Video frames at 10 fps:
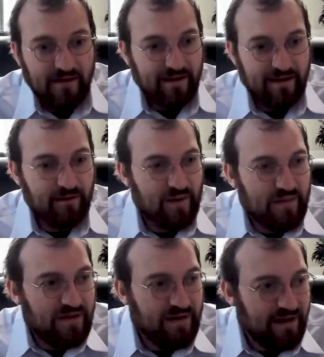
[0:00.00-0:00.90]

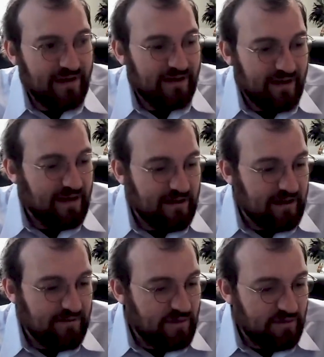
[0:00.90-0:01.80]
Maybe
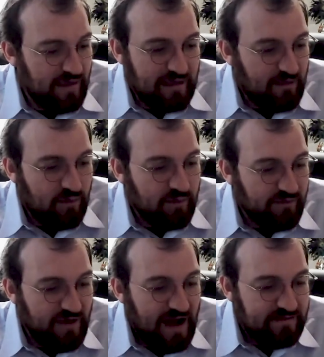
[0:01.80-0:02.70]
if you're like the world's
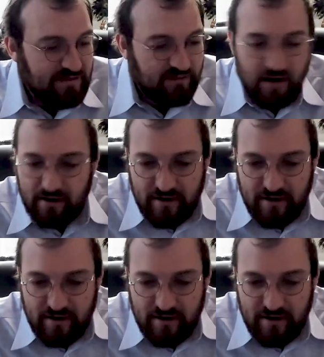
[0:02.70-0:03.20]
fastest runner,